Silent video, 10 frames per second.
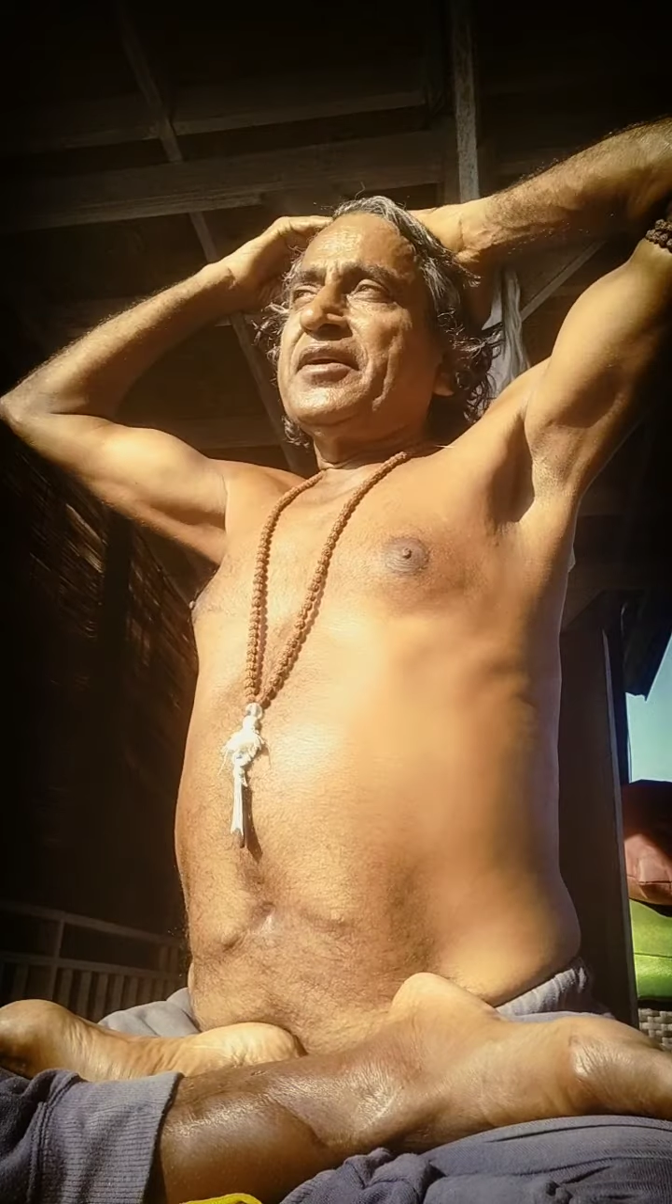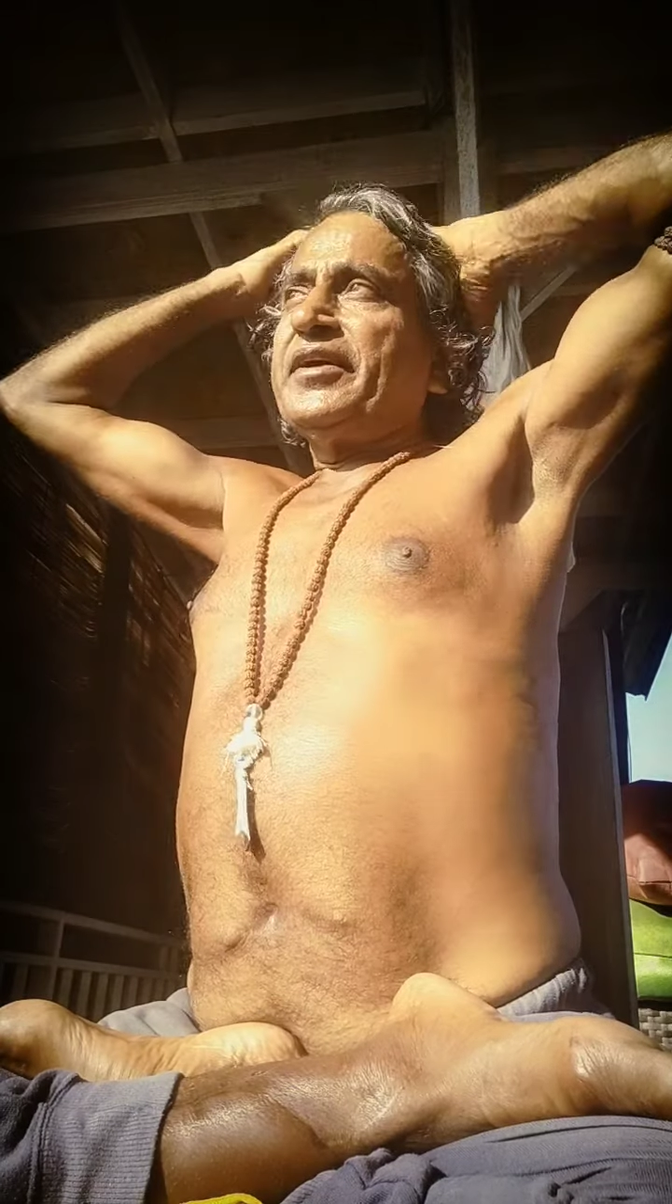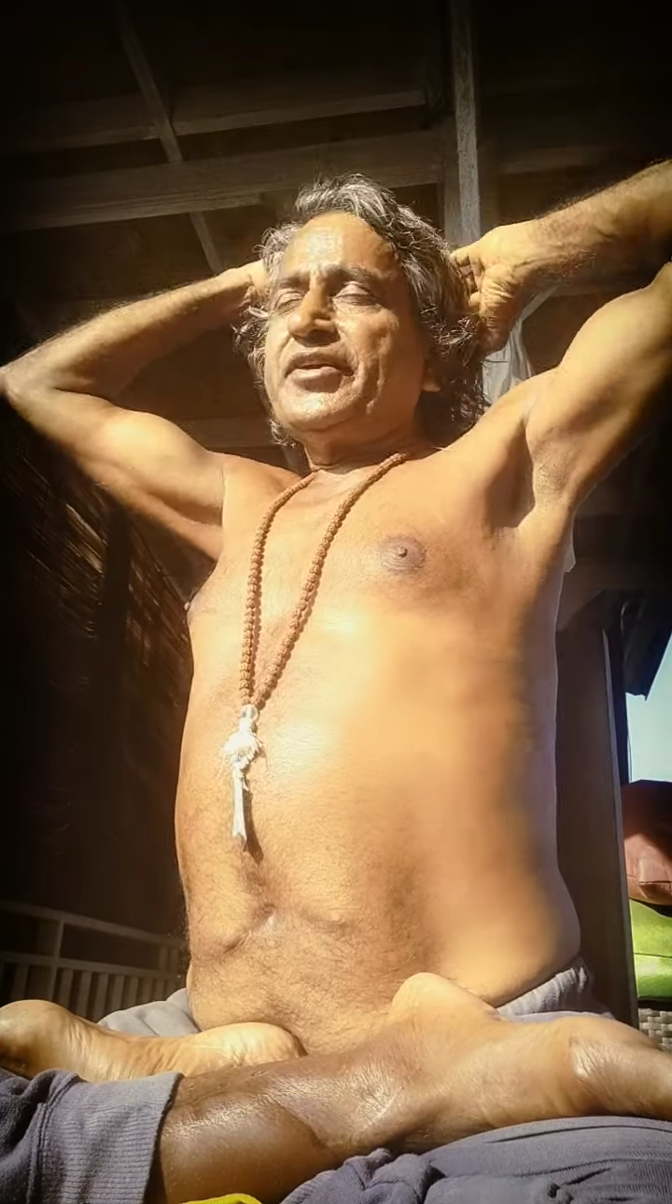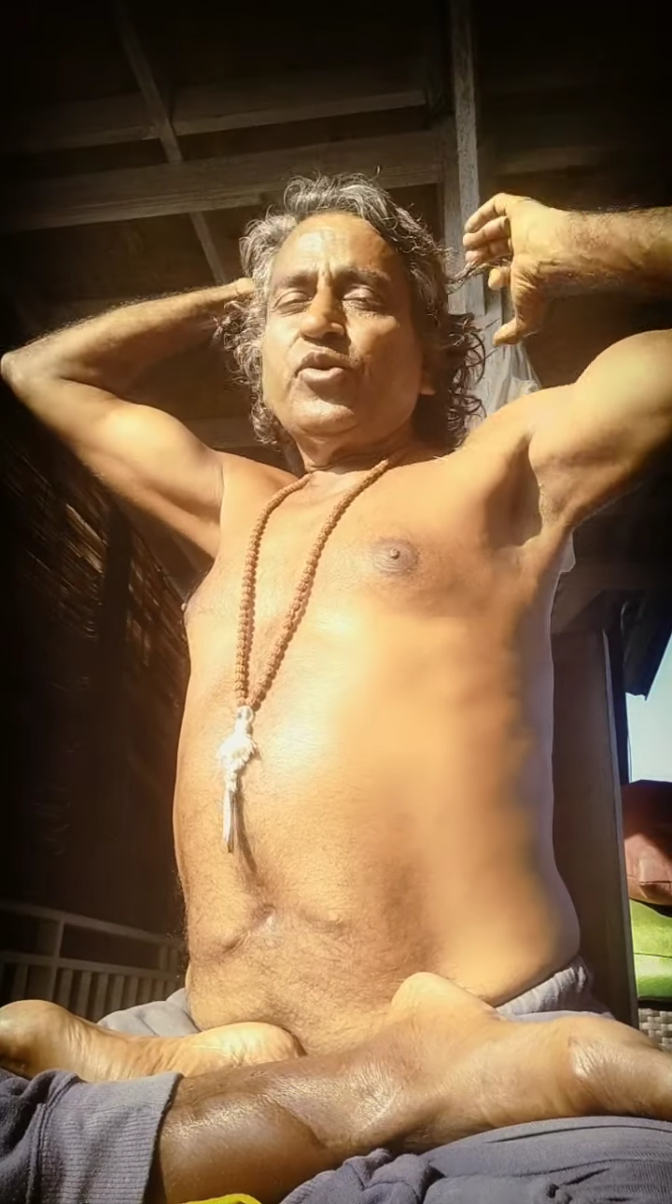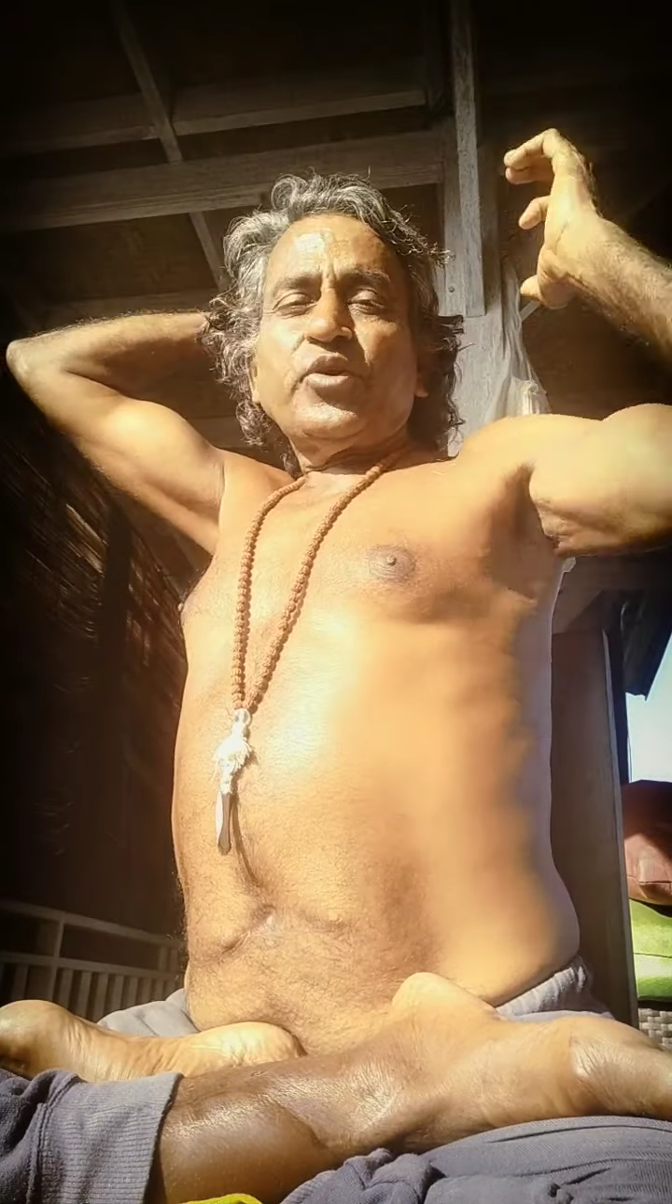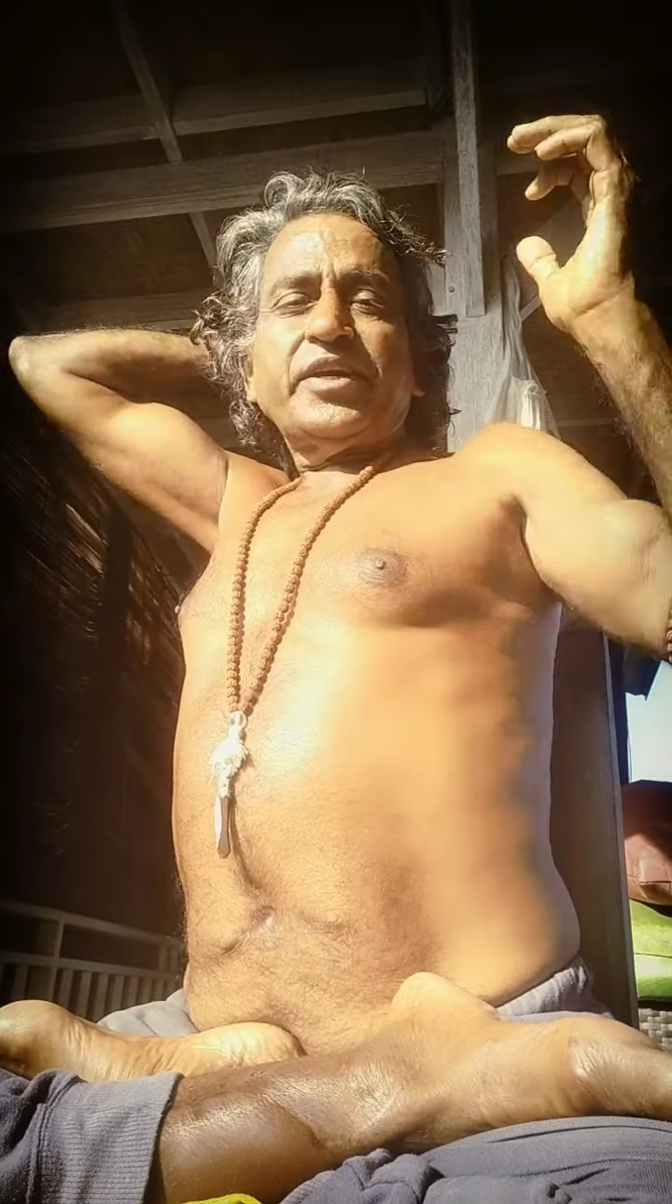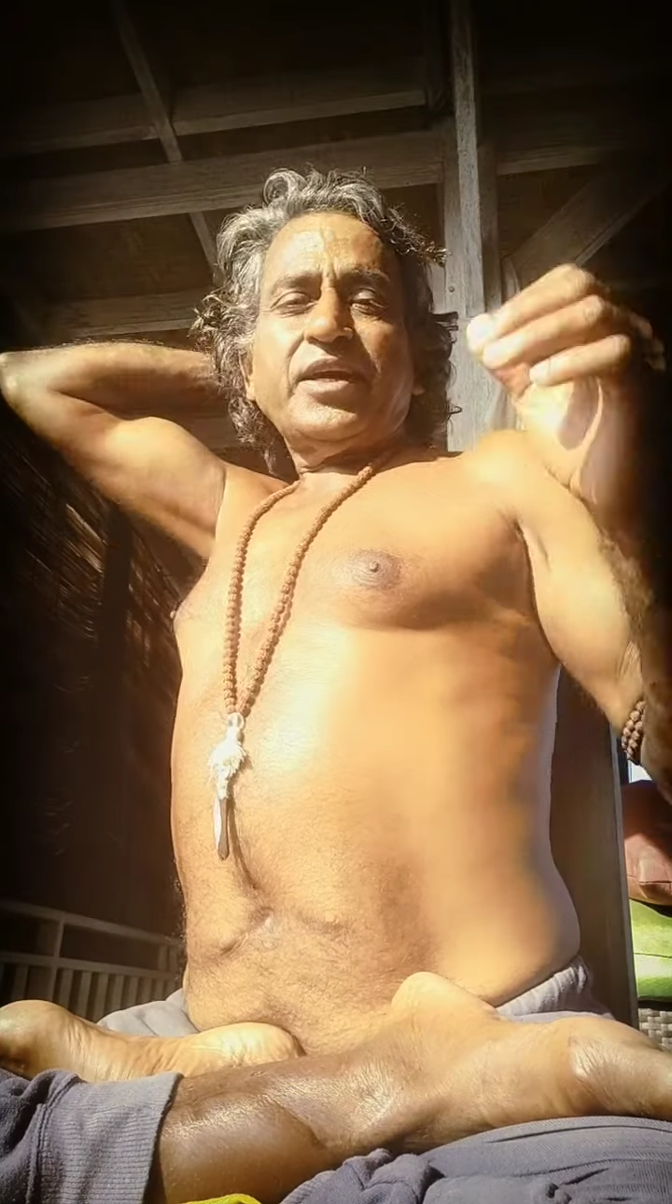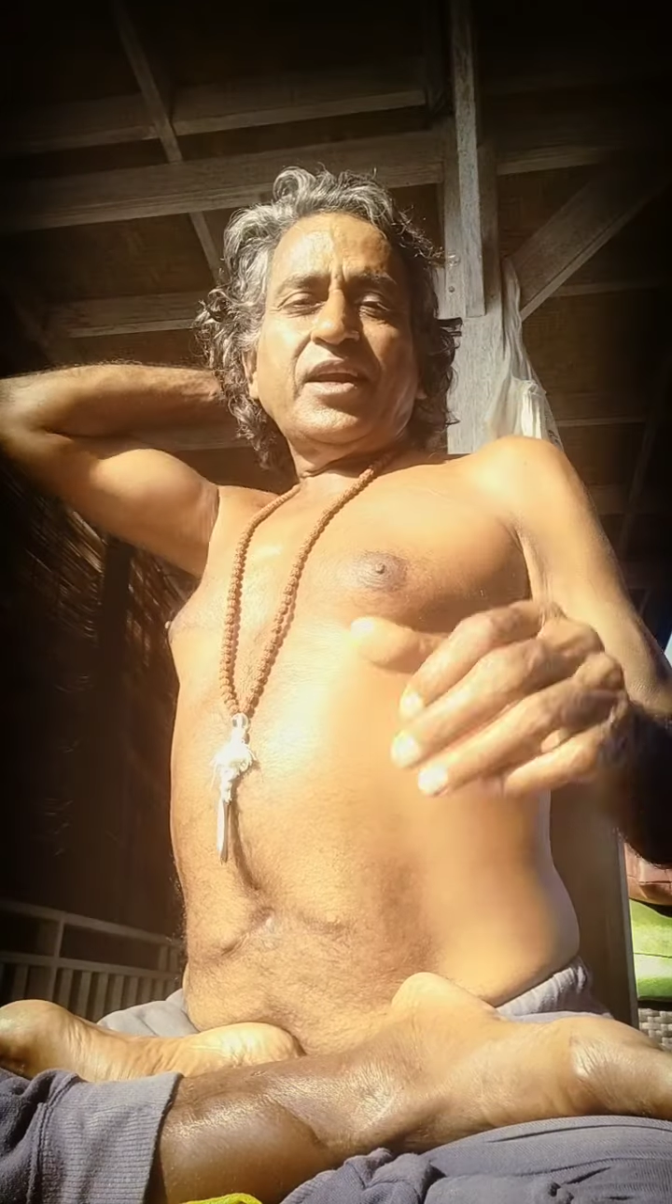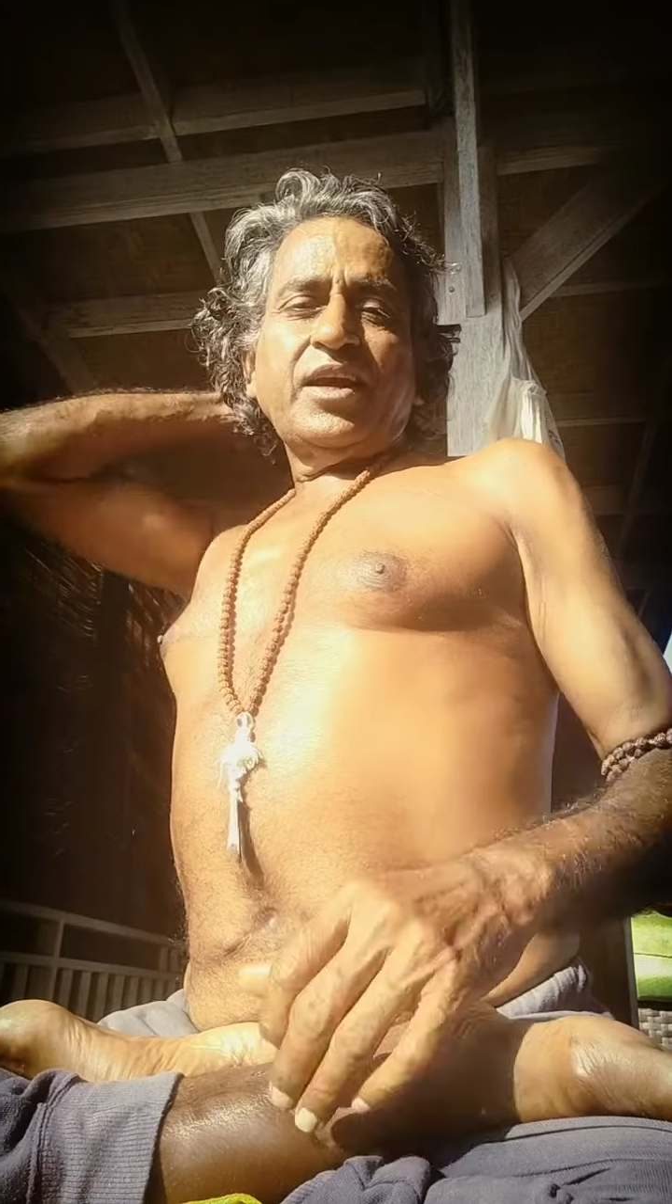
A yogi can